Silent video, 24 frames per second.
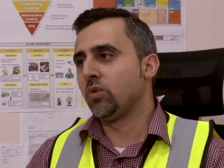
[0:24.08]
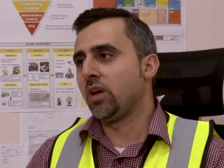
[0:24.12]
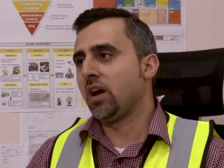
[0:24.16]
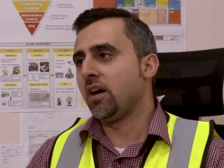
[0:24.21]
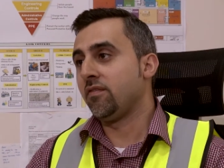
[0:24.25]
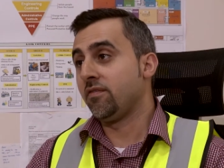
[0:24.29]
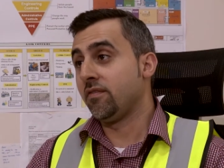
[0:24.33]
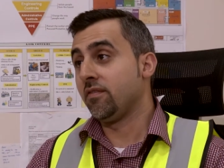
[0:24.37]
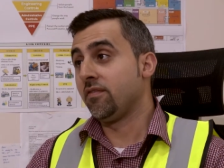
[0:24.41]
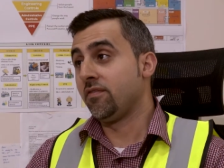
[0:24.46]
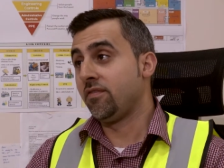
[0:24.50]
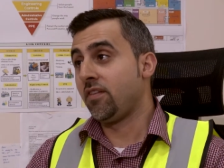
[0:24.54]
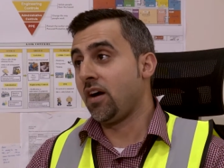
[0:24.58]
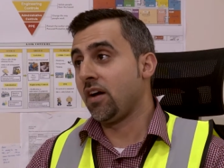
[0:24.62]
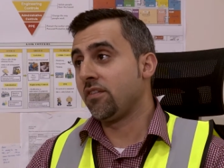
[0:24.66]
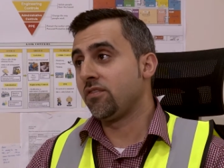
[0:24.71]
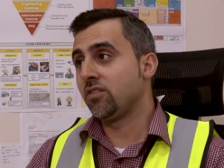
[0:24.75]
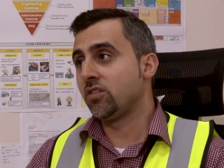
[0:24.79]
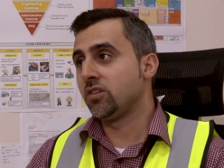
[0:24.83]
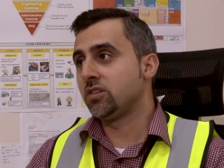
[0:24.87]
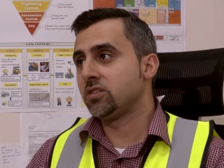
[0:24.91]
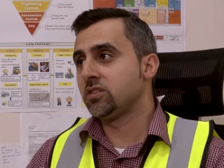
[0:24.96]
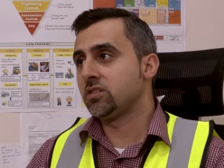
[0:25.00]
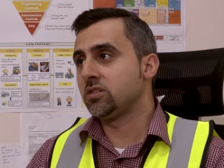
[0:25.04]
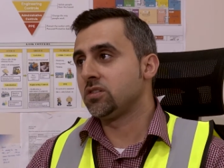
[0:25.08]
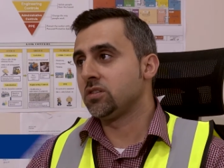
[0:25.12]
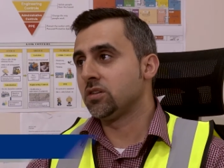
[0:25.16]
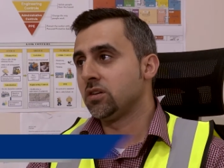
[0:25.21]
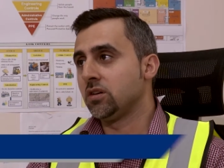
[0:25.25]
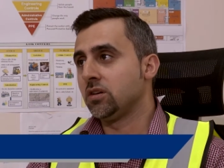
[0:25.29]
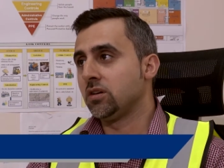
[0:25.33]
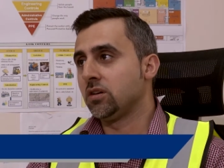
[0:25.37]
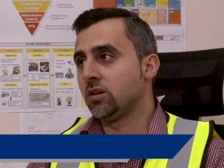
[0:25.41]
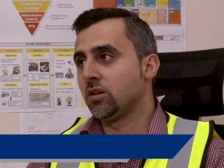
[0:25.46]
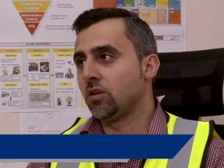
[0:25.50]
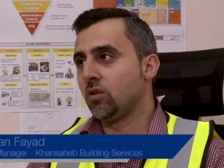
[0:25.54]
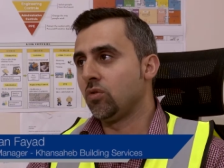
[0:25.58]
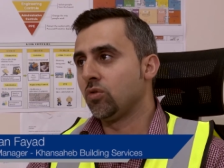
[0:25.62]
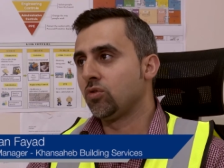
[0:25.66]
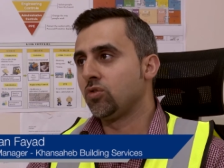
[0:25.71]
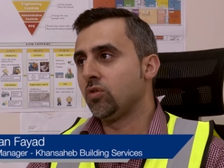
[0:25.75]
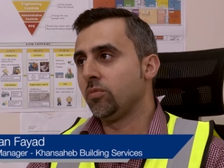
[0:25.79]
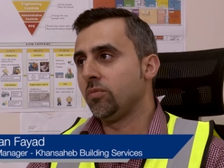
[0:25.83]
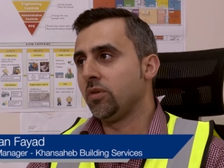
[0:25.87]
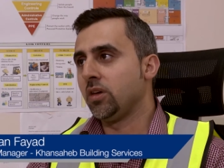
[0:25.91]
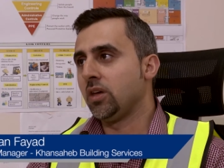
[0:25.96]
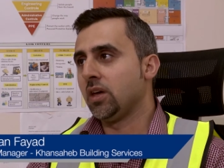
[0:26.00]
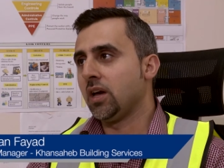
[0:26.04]
have five units uh, going
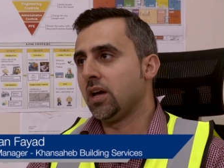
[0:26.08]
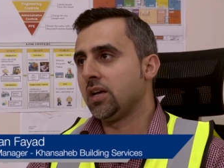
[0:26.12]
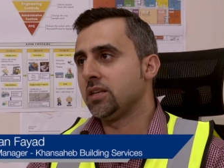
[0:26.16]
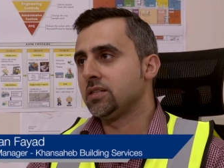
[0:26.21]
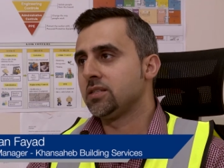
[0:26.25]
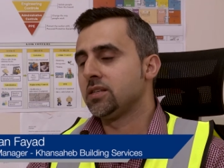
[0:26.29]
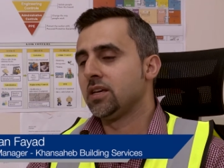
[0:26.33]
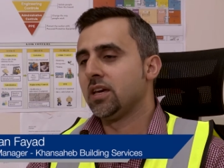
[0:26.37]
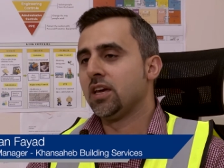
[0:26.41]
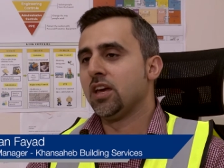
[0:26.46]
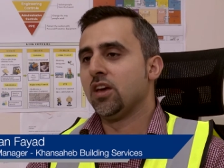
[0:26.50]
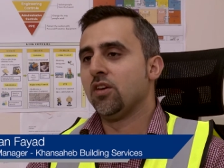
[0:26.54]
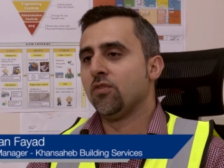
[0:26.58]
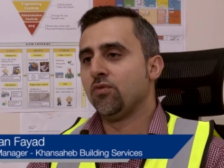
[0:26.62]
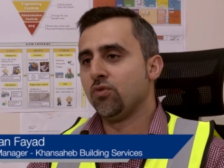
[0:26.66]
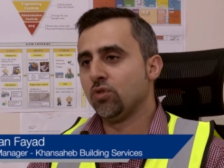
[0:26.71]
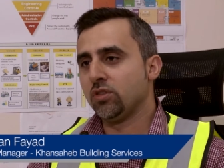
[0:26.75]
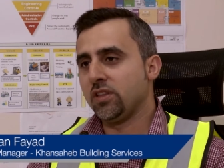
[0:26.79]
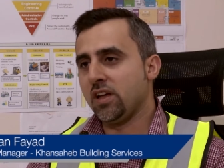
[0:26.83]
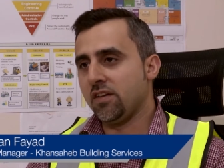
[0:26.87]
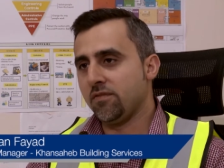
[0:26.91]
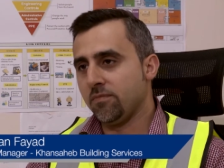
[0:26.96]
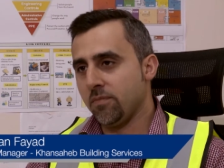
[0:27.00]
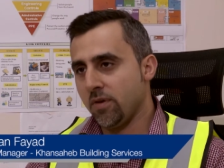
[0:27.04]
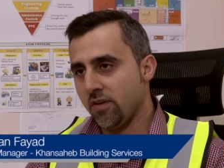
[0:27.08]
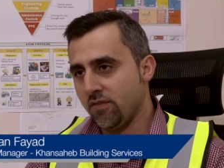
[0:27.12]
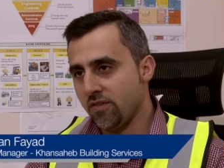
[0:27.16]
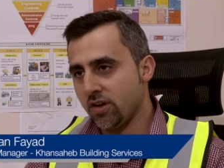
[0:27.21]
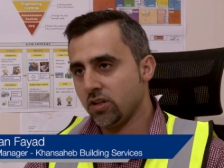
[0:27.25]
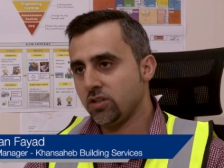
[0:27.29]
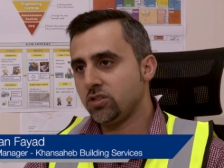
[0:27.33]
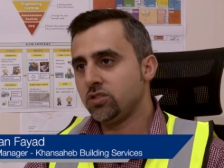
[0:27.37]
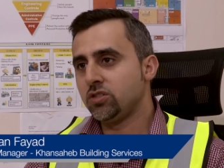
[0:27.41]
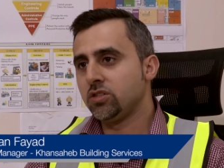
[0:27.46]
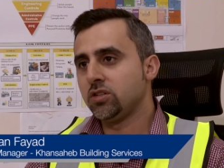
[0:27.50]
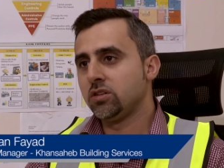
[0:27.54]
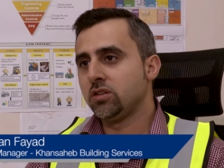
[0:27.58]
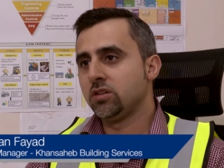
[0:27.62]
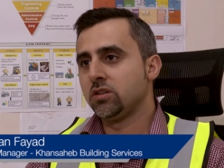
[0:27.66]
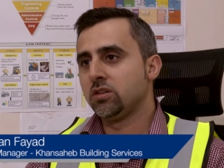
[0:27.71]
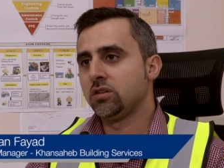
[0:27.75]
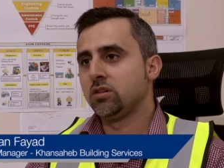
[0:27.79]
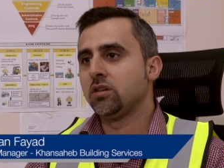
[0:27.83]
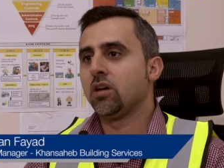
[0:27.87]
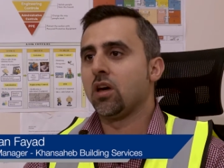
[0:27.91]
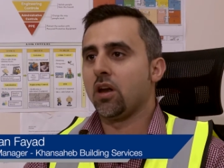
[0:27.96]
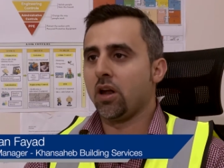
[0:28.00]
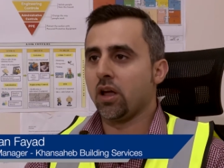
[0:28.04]
to be as food and beverage,
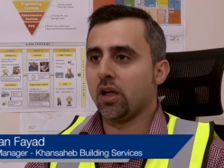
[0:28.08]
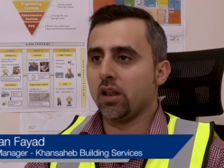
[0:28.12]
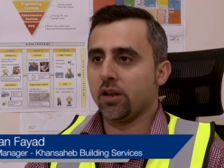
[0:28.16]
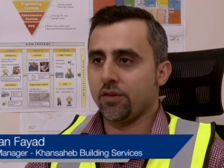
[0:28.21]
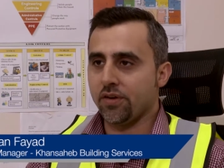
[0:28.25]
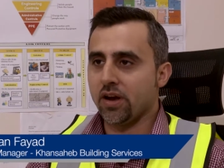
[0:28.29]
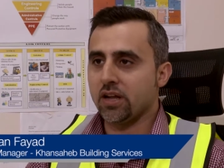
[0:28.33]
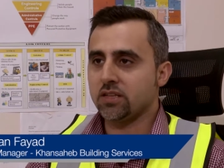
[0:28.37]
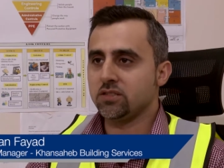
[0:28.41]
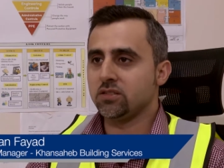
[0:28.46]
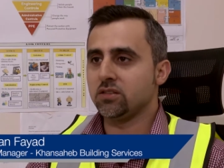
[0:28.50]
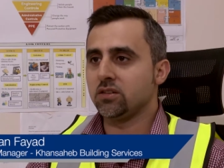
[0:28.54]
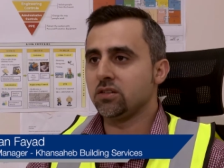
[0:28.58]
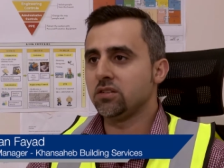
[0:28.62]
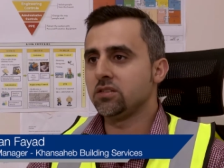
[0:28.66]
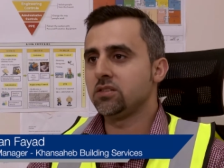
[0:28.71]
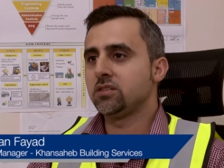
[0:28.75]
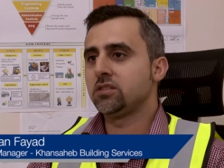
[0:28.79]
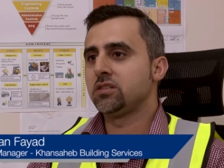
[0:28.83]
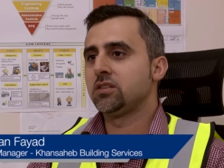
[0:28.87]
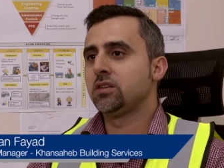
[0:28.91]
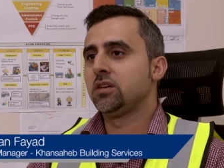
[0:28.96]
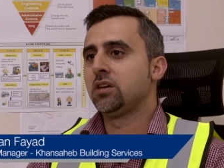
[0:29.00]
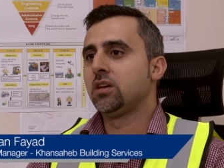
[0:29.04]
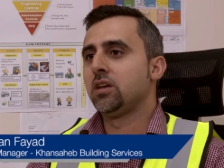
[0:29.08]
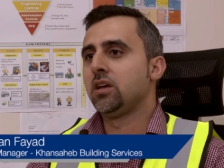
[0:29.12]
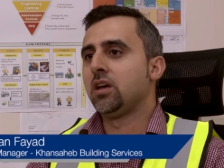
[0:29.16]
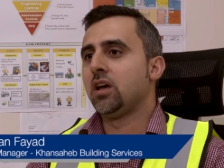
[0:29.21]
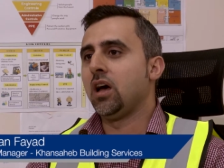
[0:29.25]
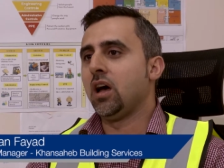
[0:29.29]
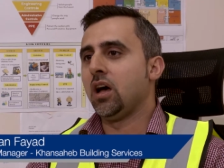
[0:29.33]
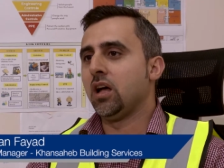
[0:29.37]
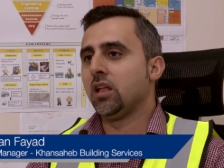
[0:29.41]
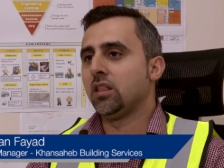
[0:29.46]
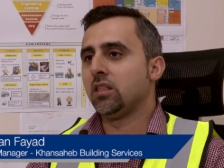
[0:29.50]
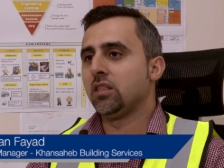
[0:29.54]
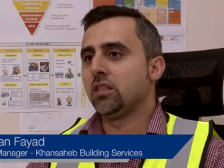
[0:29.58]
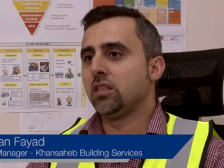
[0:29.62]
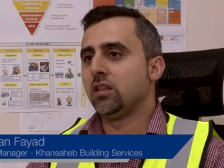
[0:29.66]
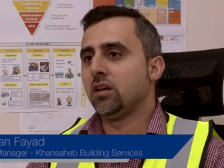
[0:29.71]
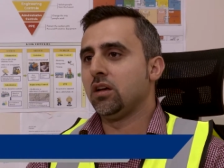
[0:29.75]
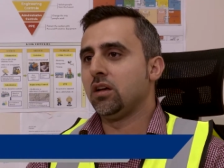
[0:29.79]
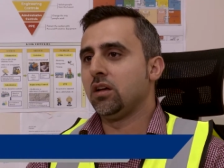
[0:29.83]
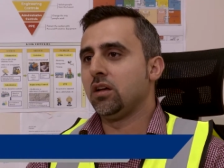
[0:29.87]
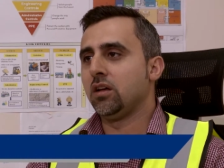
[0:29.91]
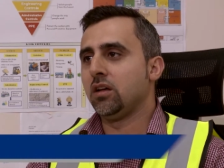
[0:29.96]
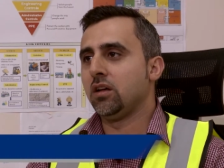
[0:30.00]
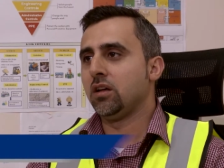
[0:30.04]
like restaurants. And
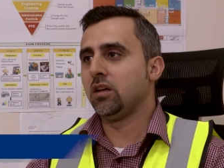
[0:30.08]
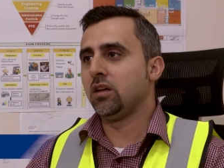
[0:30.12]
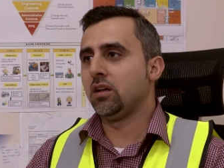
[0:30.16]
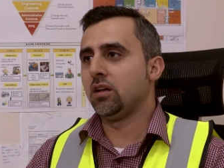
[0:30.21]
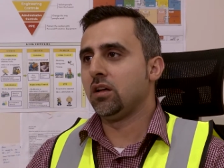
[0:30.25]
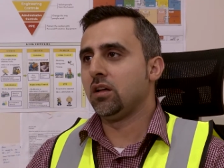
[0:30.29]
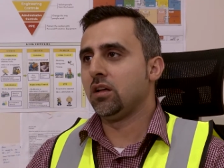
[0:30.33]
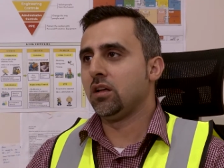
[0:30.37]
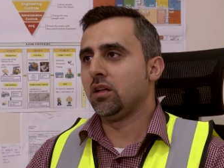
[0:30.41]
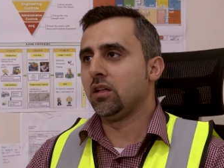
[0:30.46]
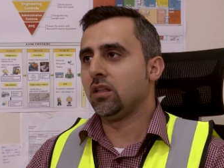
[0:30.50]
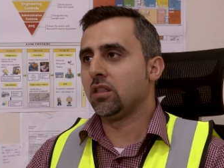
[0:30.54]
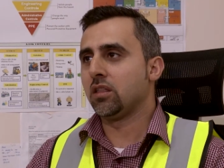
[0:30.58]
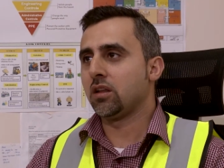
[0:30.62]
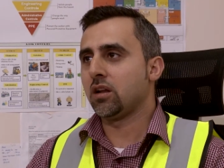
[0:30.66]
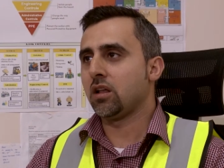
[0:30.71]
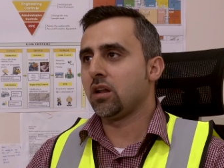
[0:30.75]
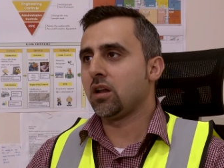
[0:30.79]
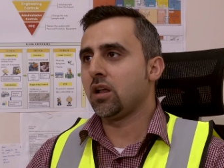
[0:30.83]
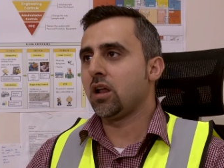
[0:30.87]
uh, there are